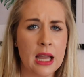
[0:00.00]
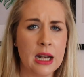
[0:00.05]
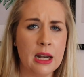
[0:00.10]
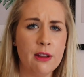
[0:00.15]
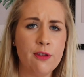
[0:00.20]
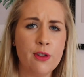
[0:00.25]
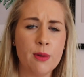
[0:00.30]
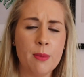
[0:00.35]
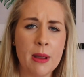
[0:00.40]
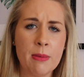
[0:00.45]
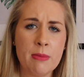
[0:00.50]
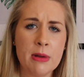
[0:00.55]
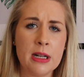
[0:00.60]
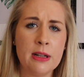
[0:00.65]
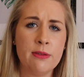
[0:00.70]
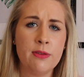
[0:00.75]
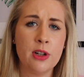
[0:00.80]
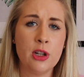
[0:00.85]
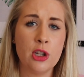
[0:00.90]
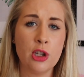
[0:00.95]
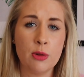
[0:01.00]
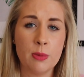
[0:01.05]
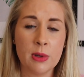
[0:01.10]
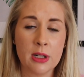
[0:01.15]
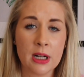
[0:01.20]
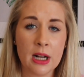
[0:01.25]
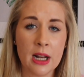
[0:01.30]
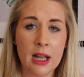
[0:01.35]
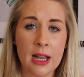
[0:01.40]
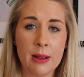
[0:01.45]
And if you maybe live in a
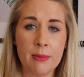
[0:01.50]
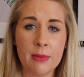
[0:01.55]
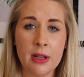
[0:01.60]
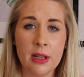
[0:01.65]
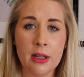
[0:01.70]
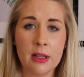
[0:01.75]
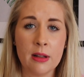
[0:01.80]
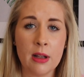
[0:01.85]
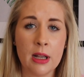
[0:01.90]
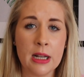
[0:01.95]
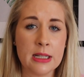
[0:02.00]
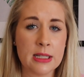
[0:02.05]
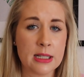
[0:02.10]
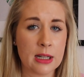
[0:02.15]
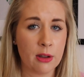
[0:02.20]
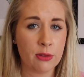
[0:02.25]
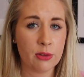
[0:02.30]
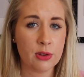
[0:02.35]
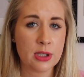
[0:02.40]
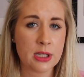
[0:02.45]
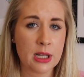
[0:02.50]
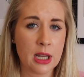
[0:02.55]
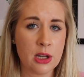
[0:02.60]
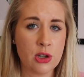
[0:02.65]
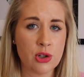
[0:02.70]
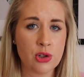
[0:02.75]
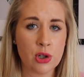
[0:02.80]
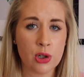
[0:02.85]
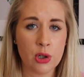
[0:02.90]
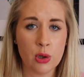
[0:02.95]
humid climate in Southeast
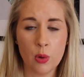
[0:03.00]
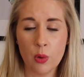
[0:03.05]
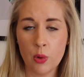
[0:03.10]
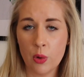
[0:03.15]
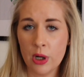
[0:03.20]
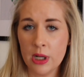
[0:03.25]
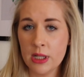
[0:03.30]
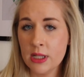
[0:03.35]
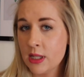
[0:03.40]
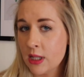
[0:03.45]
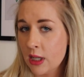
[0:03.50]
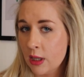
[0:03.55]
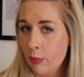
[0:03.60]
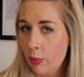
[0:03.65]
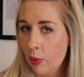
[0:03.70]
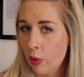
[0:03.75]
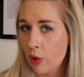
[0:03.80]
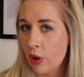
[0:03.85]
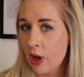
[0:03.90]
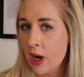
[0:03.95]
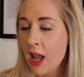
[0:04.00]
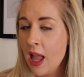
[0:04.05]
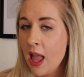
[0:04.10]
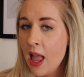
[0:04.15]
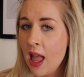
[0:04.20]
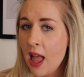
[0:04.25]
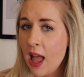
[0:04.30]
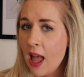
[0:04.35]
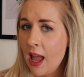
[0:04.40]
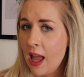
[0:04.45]
Asia or in Singapore,
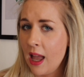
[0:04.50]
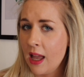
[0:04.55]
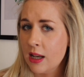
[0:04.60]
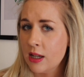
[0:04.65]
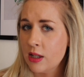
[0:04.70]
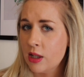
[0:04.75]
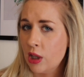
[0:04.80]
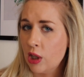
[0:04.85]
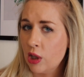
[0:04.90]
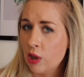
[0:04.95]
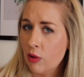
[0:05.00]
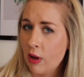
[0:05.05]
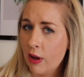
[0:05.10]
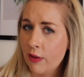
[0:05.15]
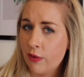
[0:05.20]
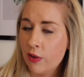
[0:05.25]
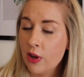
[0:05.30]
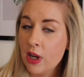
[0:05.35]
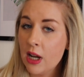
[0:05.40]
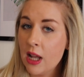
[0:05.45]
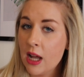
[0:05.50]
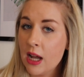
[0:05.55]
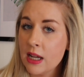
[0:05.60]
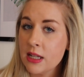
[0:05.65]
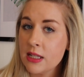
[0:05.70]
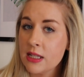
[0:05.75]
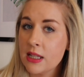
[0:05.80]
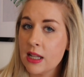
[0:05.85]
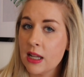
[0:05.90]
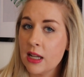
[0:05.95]
and you have
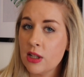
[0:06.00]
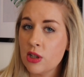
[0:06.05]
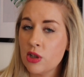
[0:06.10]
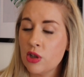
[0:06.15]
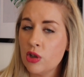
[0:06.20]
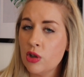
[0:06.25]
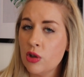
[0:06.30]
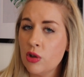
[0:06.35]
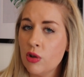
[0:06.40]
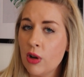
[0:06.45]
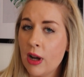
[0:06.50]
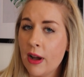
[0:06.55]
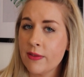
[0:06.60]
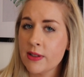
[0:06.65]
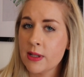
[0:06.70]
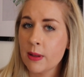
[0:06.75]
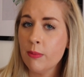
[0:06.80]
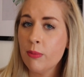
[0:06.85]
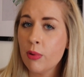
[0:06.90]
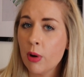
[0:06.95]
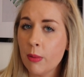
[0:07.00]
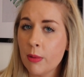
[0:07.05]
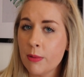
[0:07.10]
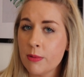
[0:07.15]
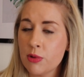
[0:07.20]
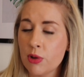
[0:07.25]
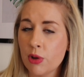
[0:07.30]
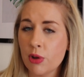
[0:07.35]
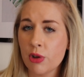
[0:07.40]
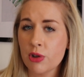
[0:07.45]
realized that you have some
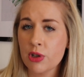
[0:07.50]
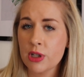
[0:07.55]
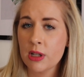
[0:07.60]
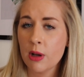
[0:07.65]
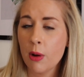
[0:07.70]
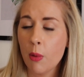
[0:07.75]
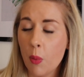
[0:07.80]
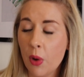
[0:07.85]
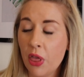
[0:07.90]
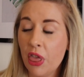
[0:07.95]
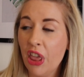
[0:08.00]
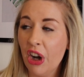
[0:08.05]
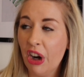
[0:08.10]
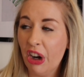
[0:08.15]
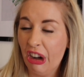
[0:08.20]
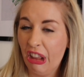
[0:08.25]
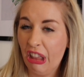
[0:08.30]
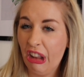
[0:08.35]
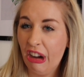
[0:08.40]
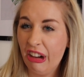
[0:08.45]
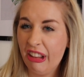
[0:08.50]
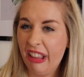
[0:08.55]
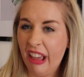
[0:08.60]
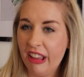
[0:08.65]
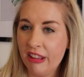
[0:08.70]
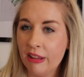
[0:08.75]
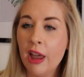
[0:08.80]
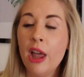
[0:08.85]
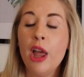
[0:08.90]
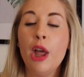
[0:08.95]
problems
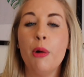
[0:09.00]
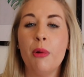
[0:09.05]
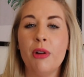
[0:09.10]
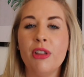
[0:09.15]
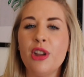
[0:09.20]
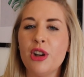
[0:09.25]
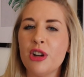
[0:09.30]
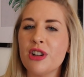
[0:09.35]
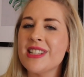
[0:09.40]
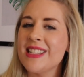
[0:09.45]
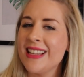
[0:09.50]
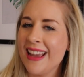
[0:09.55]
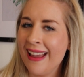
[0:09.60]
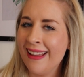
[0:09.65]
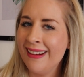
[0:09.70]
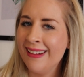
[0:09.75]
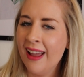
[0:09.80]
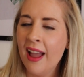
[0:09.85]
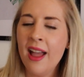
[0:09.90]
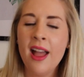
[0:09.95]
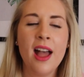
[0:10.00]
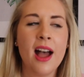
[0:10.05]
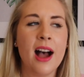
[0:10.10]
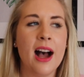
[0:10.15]
with your skin,